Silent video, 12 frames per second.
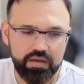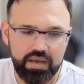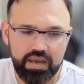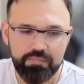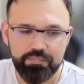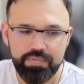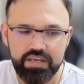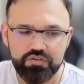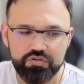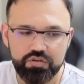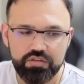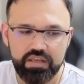and
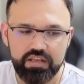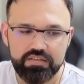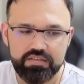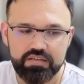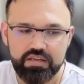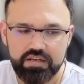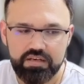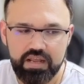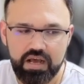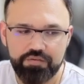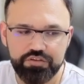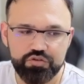based on this,
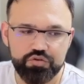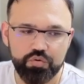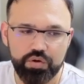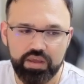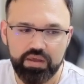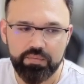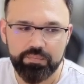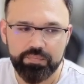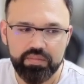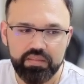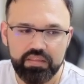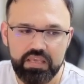now it's showing
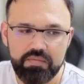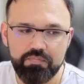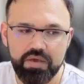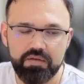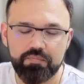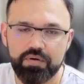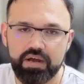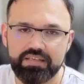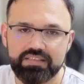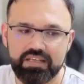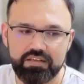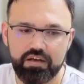the bid
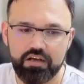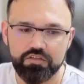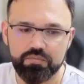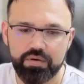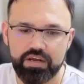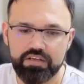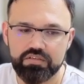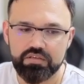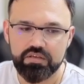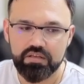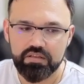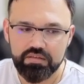price and the ask price,
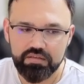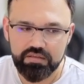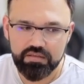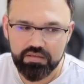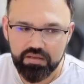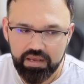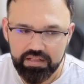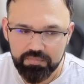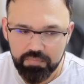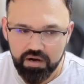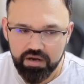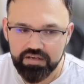and the
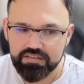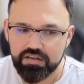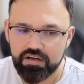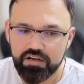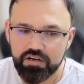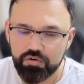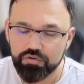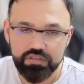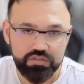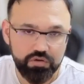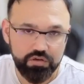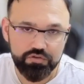market is currently closed.
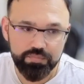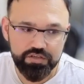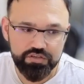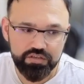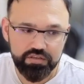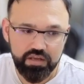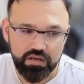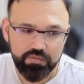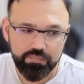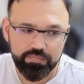It's also mentioning that.